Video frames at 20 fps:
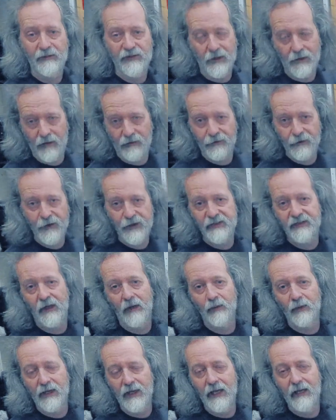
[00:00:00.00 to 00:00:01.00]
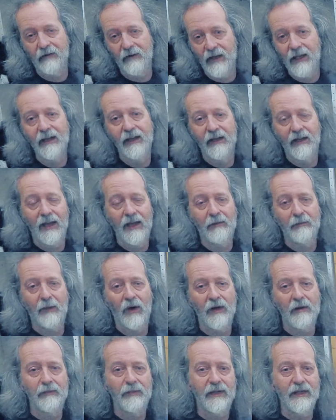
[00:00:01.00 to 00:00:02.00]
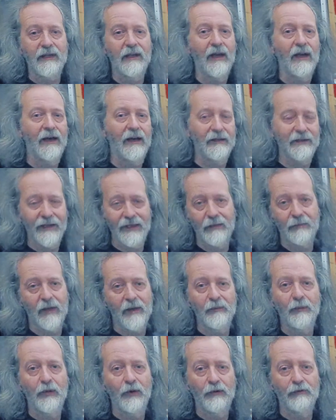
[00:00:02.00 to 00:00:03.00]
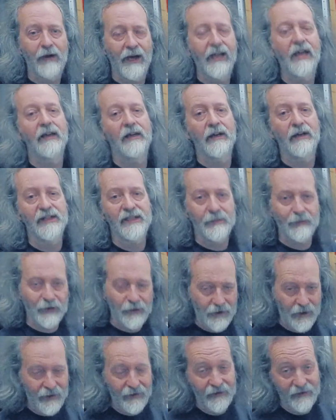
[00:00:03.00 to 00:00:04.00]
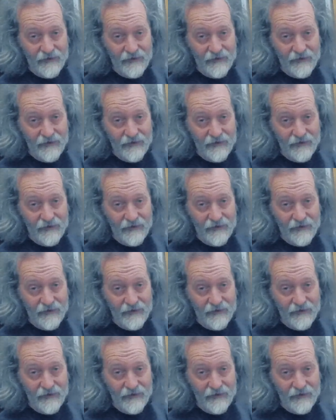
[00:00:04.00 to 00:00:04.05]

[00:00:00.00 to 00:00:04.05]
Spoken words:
So the first time we hear it, it might be a little bit more recognisable.